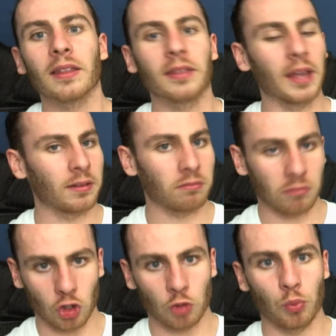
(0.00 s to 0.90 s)
then
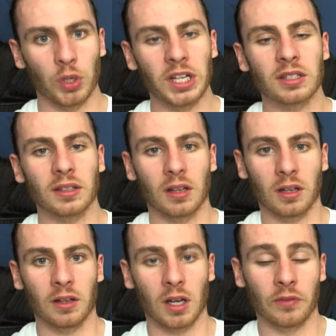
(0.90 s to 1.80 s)
there's breeds
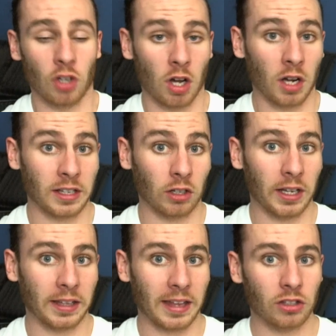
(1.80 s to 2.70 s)
of dogs that are
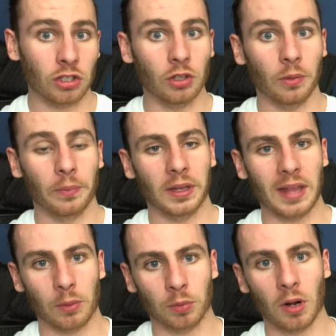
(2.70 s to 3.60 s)
like that too. And
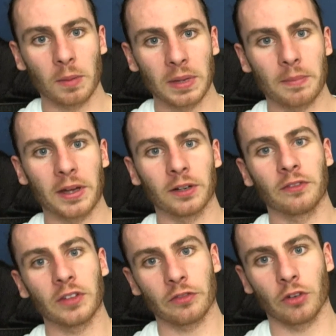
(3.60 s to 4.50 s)
that would probably be a better
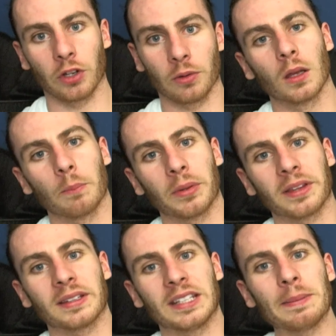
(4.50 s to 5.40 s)
fit for you.
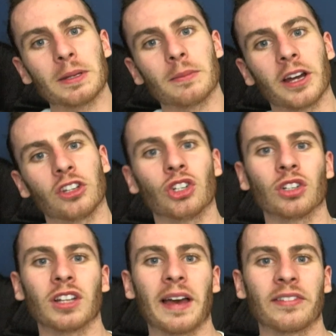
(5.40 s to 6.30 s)
But keep in mind your
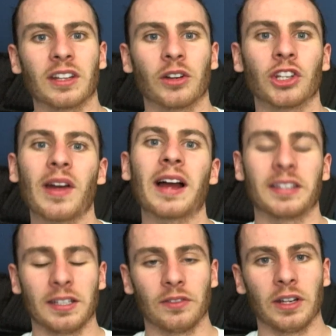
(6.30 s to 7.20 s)
lifestyle, your
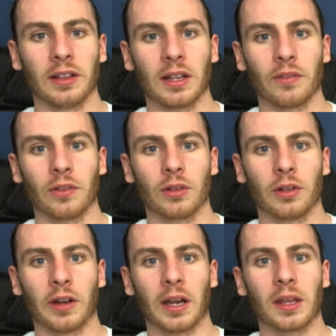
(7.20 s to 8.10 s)
activity level, all
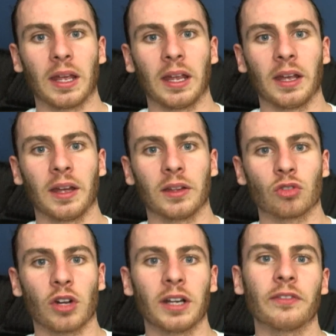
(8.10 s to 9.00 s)
right? And
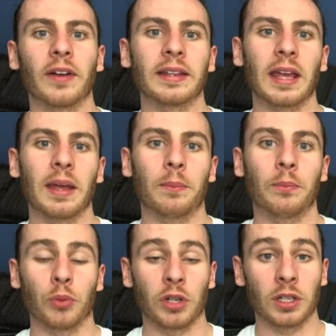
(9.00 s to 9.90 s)
try to find a
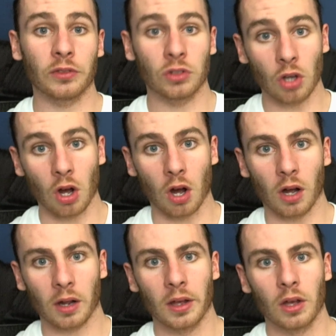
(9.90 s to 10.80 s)
breed of
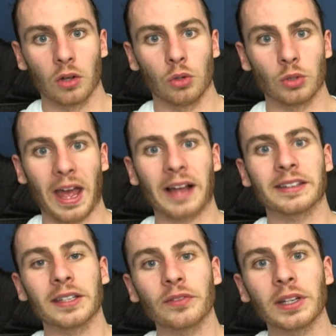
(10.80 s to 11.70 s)
dog whose
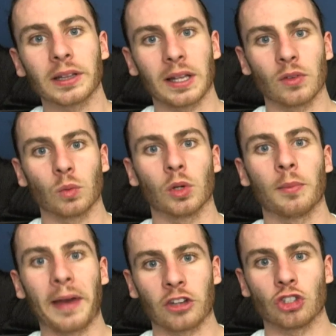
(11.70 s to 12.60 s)
activity level will
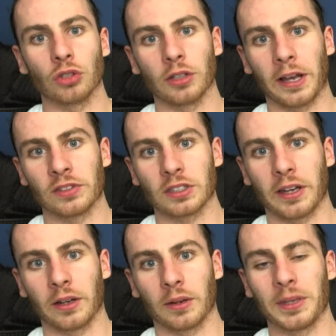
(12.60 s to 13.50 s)
match your
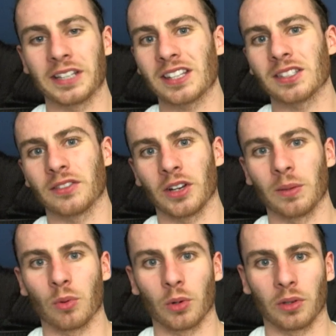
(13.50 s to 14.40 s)
lifestyle, because that's a very
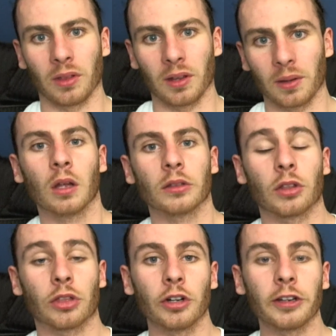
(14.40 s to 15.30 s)
important thing. The
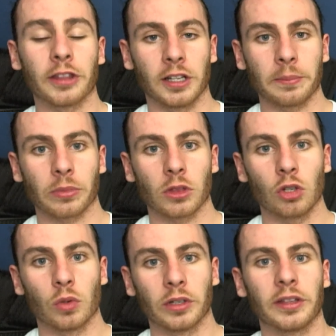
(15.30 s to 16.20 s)
third thing you
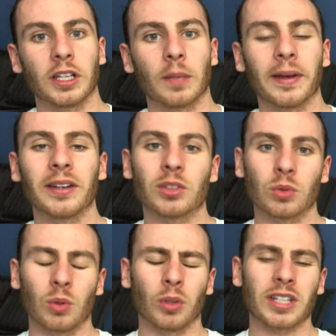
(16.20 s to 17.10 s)
want to think about is
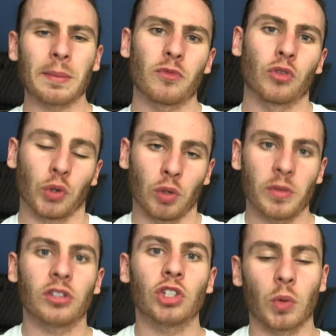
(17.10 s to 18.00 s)
what type of
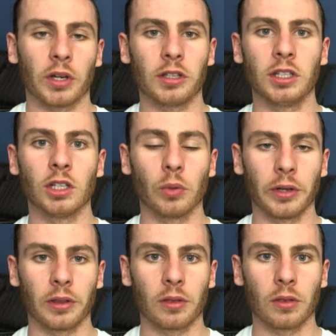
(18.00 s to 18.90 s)
grooming do you want to deal
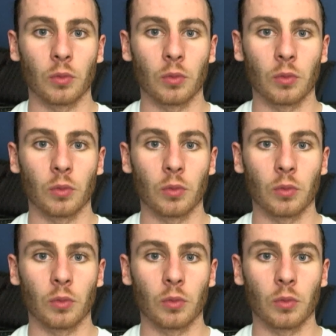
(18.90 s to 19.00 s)
with